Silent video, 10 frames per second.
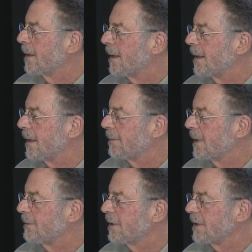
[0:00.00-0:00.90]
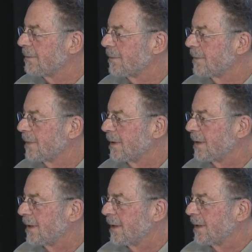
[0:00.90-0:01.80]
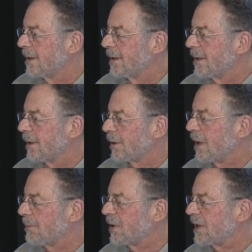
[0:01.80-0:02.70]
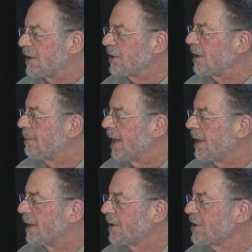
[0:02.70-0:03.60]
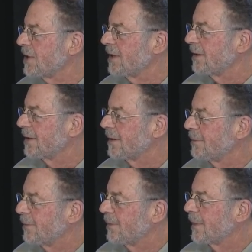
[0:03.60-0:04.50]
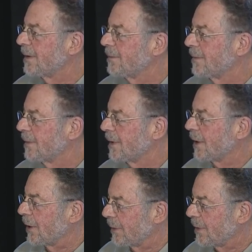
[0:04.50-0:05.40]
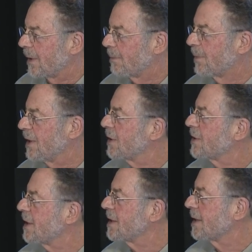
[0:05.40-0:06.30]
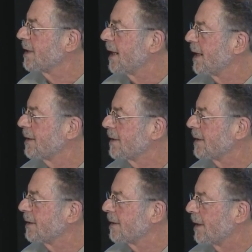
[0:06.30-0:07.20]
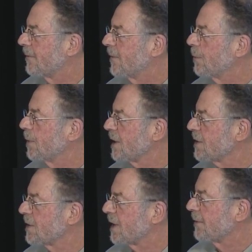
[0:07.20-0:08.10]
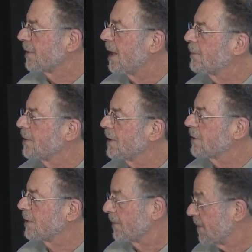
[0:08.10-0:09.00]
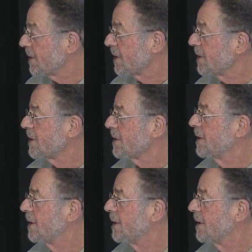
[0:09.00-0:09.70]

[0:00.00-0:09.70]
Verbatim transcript: Um, even you know, computational biology, uh, there, are, there are PhDs in that, and a few places have a computational physics